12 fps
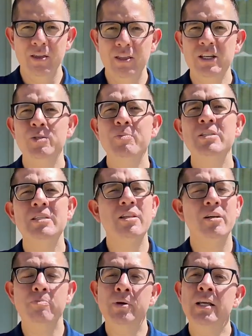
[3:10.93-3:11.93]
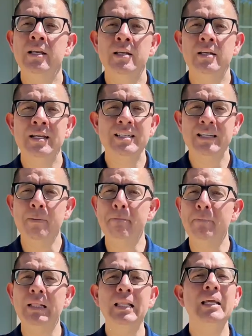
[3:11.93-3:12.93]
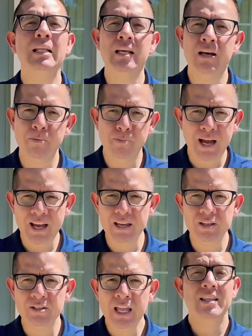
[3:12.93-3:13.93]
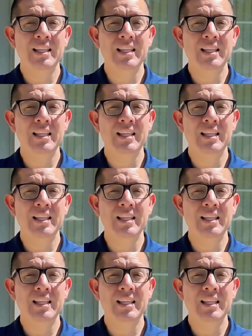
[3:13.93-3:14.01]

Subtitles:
This means that their opinion is completely unbiased.